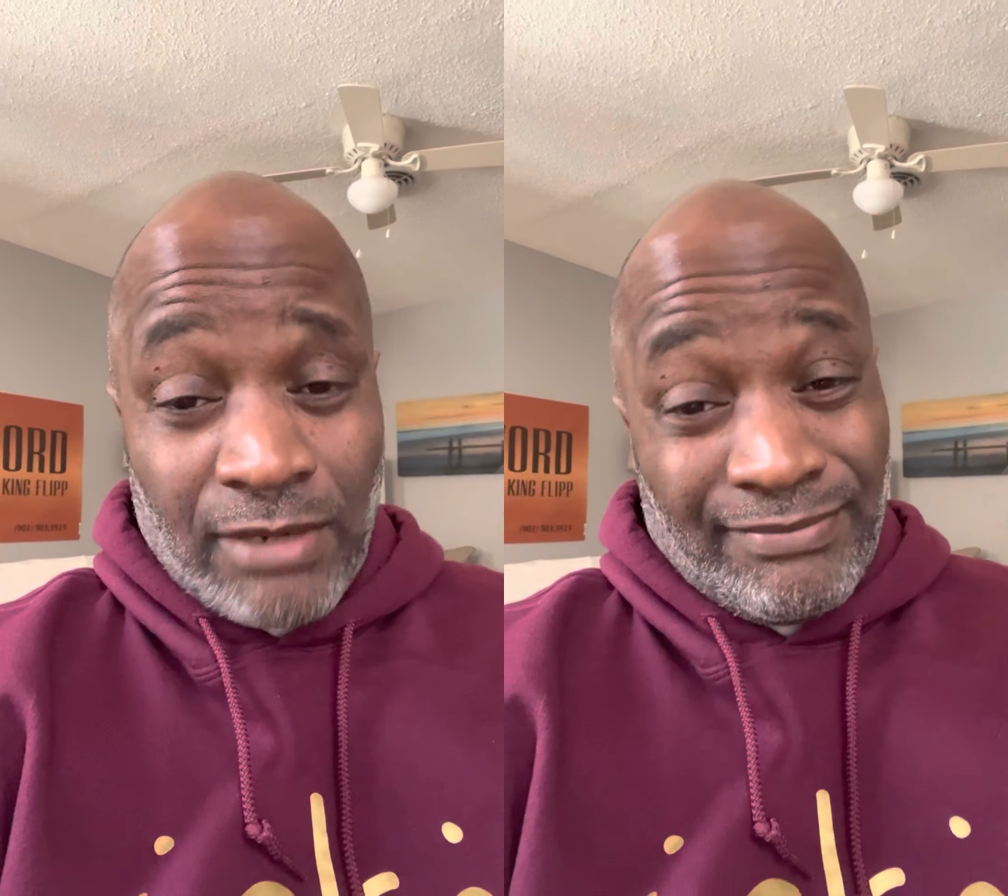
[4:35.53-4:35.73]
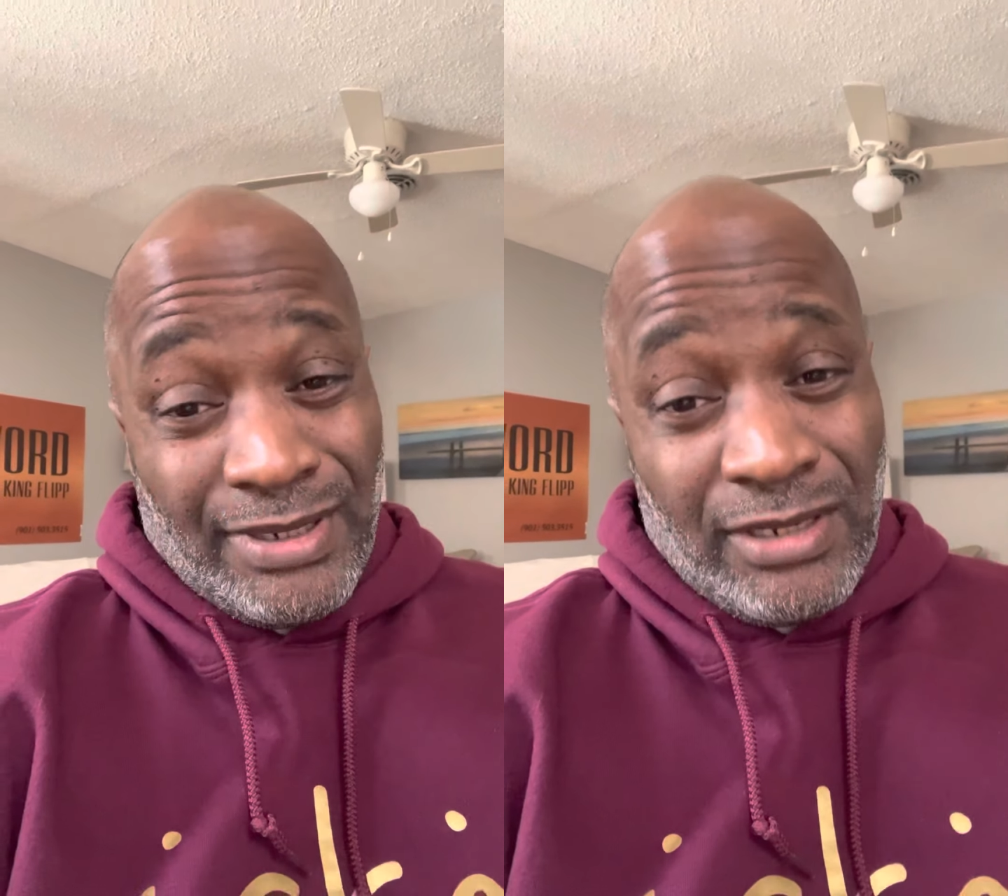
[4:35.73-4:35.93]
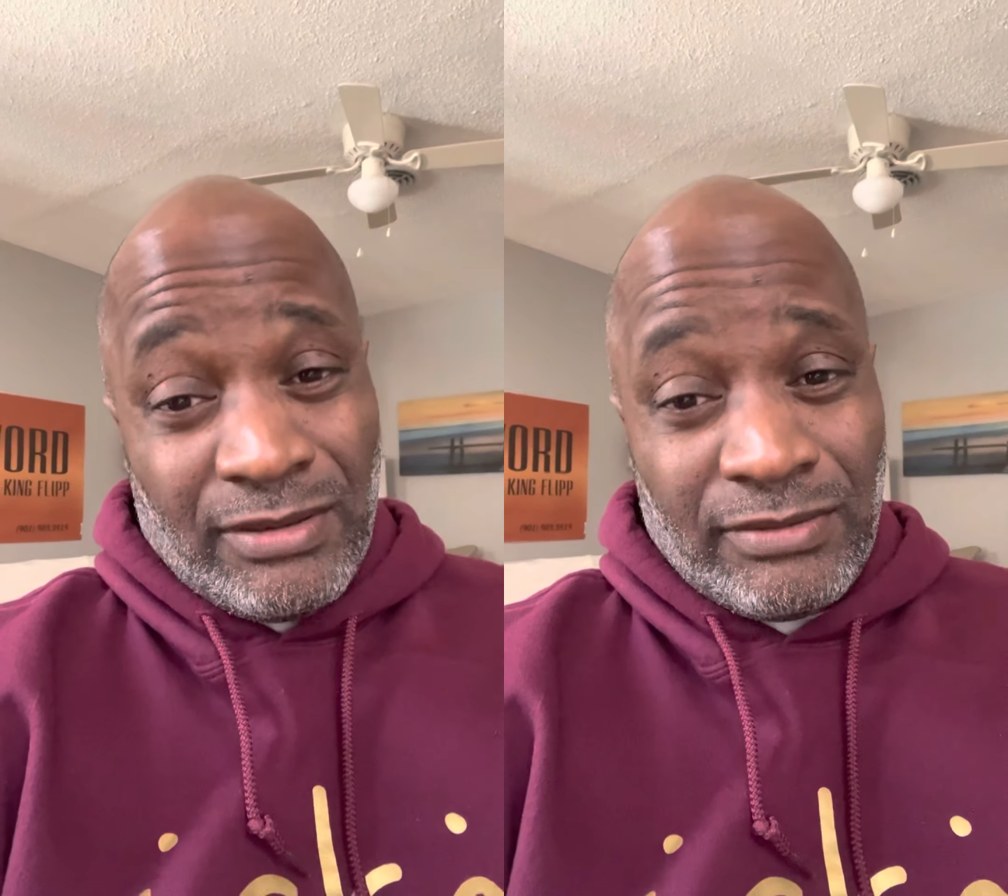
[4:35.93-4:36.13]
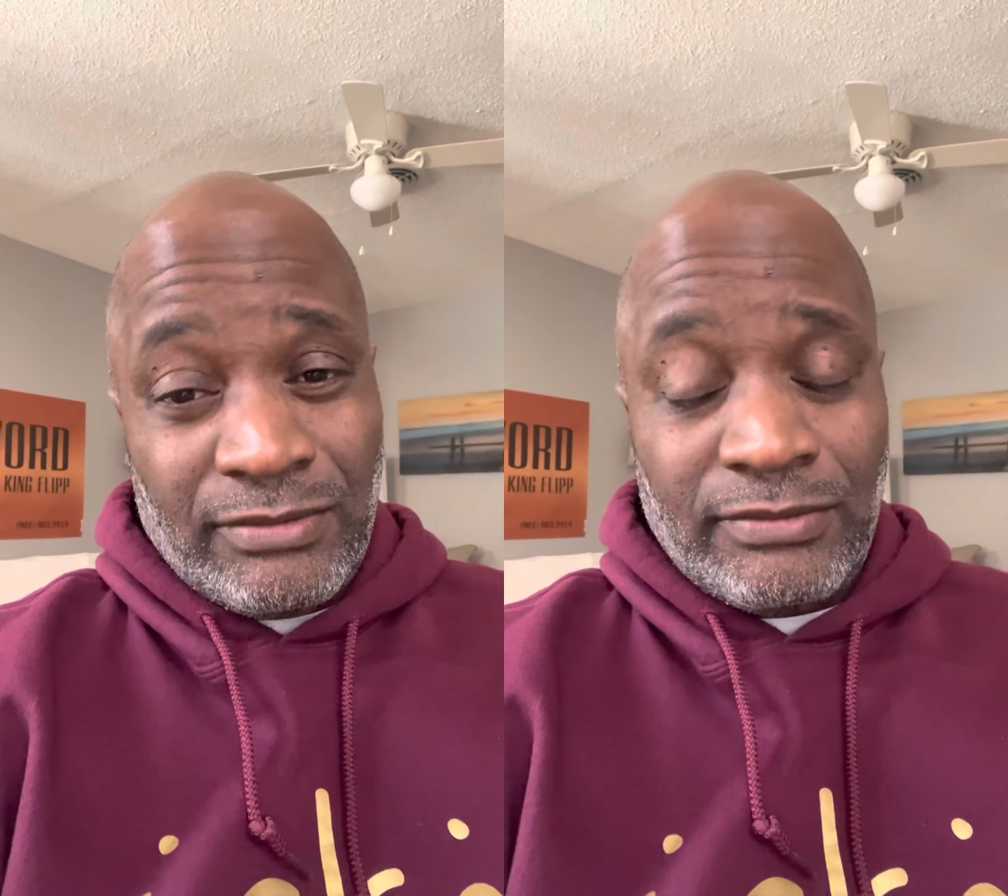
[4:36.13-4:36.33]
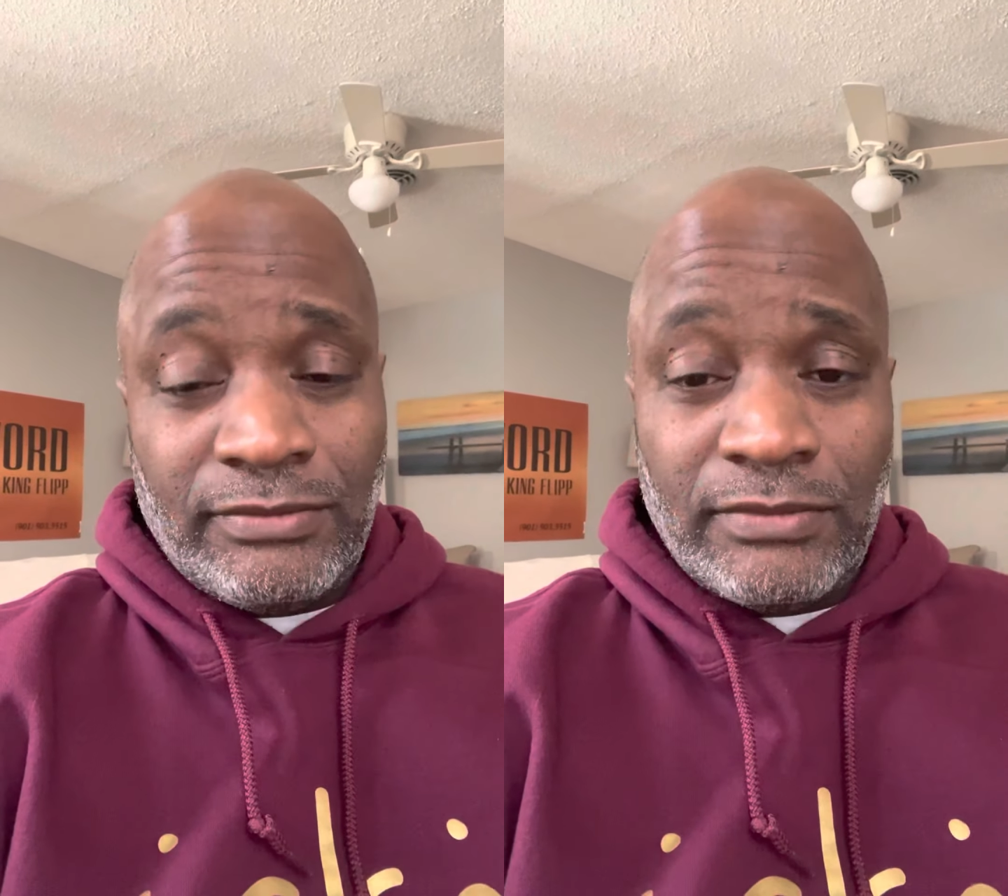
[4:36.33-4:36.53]
But
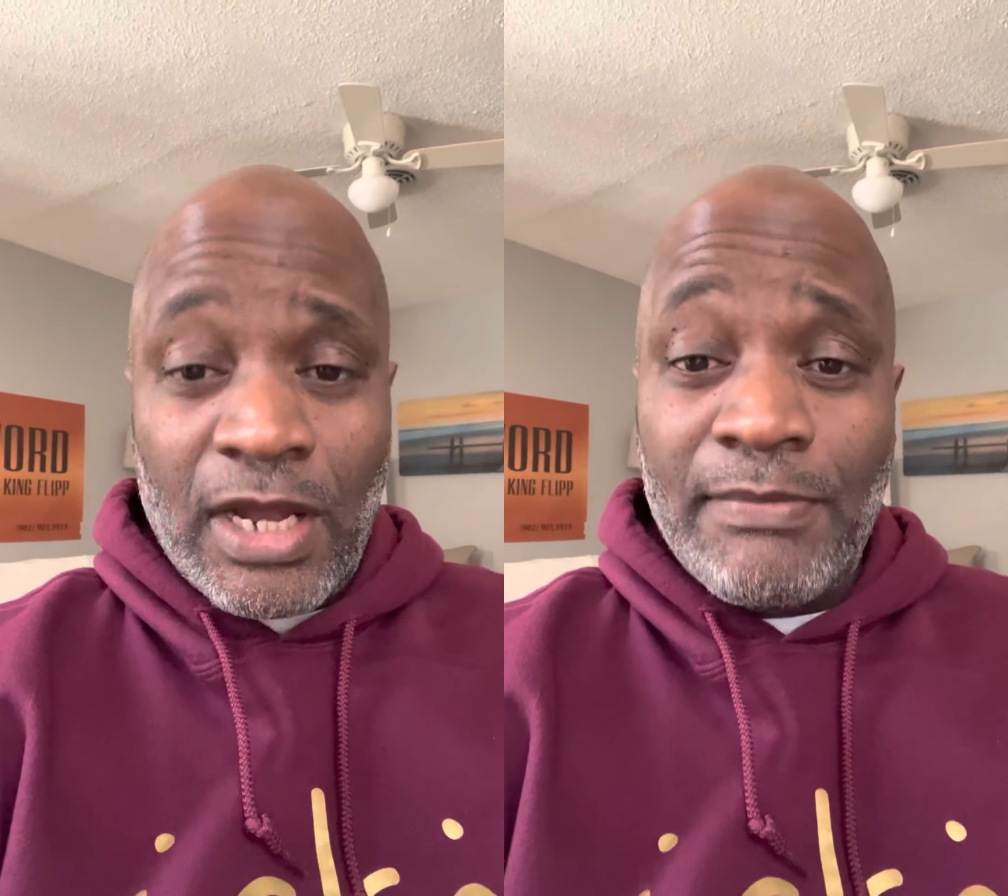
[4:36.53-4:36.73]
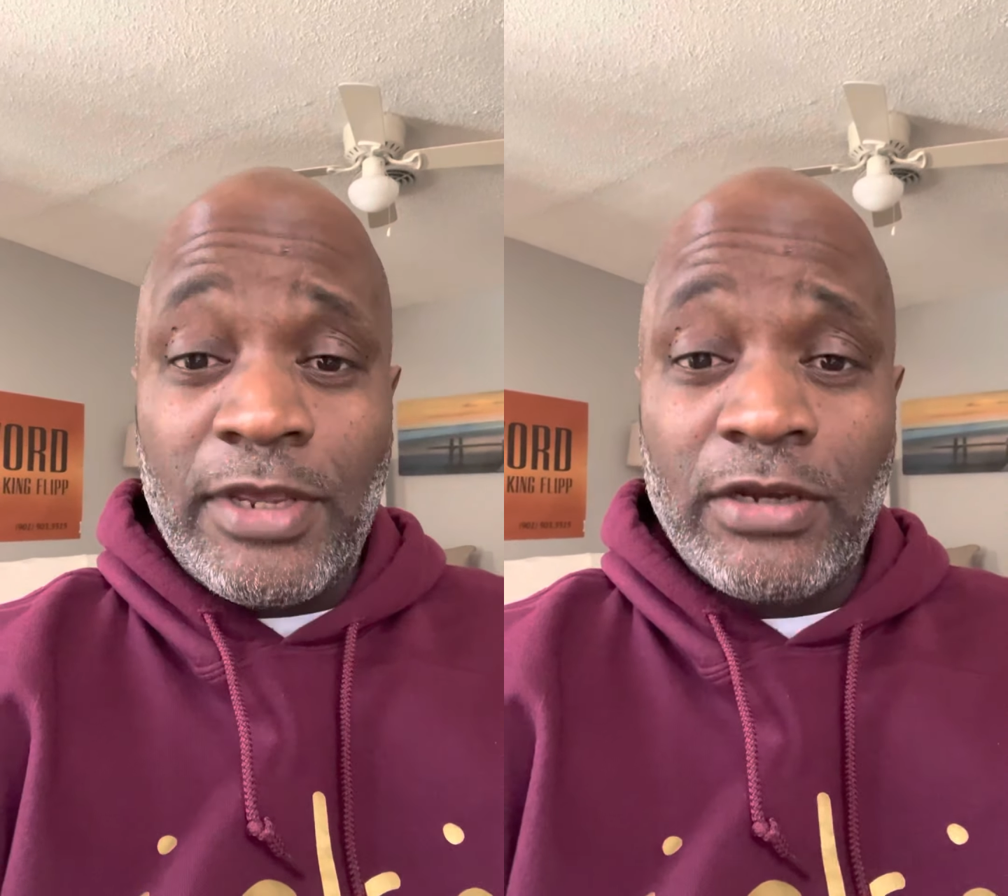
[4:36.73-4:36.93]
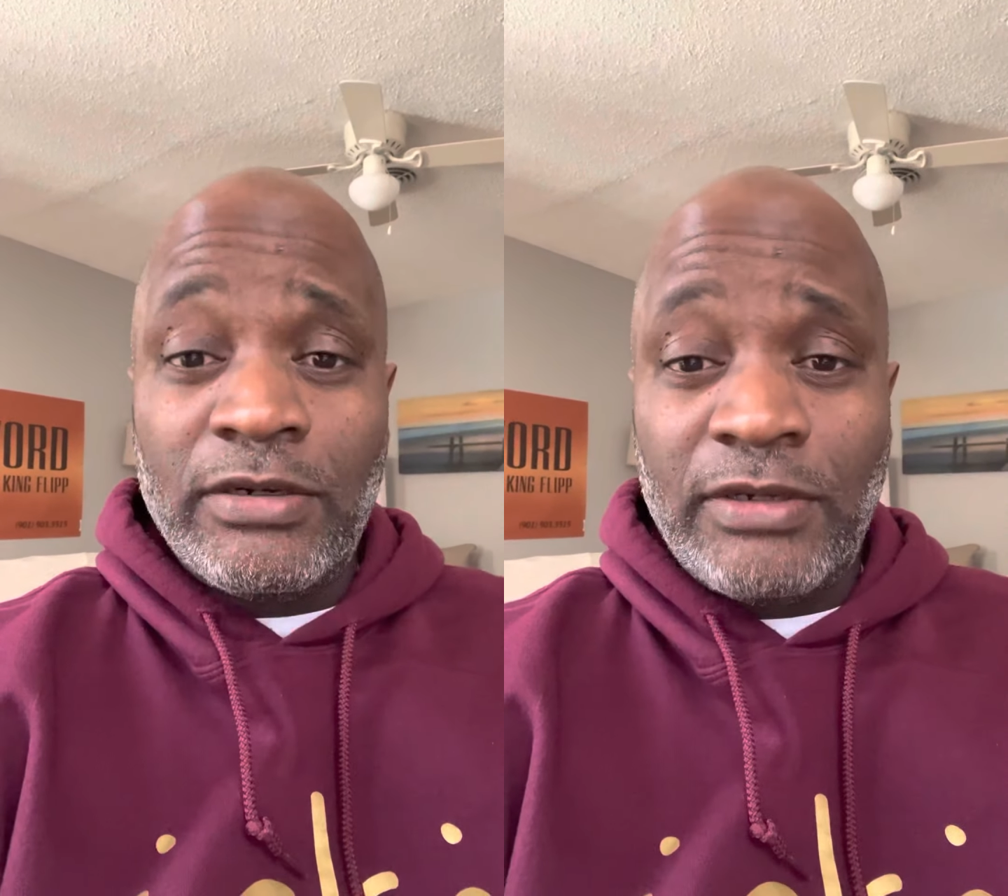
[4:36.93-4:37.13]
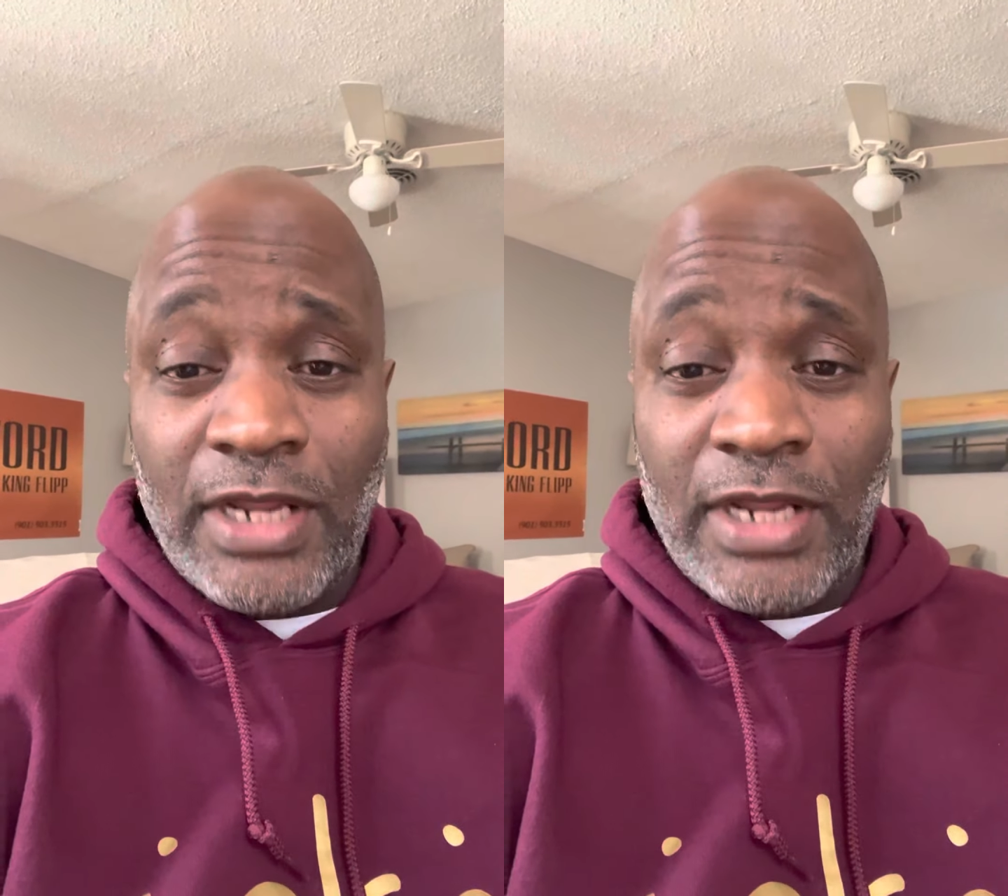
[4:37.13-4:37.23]
I'm here.